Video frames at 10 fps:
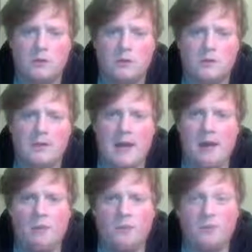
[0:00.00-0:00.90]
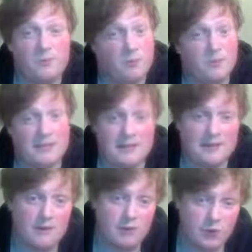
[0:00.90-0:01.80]
So now the computer says that
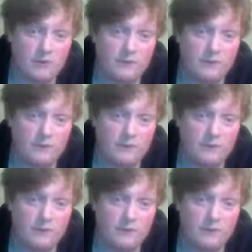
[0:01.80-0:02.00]
I should